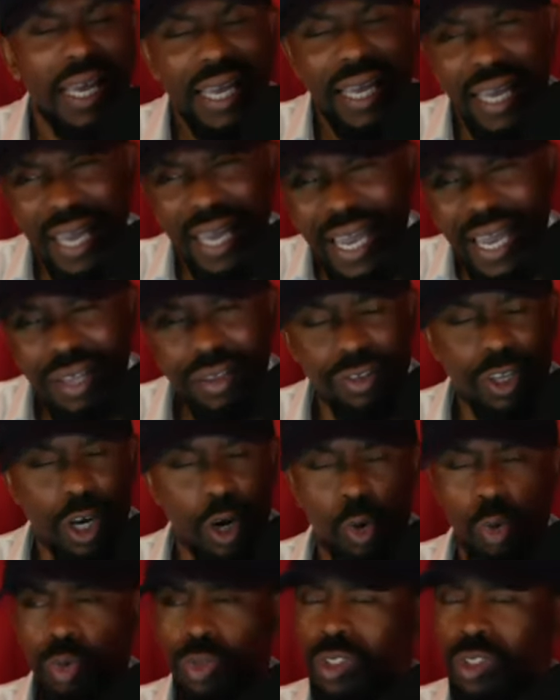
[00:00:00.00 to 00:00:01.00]
hate
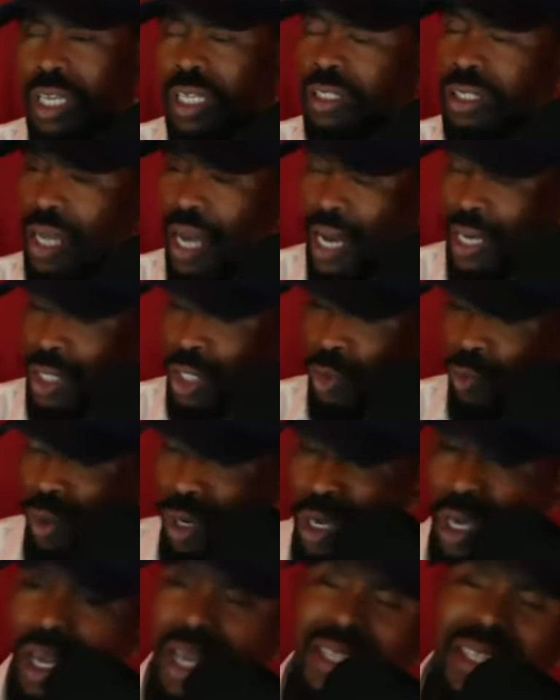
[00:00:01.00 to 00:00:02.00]
those that's under it.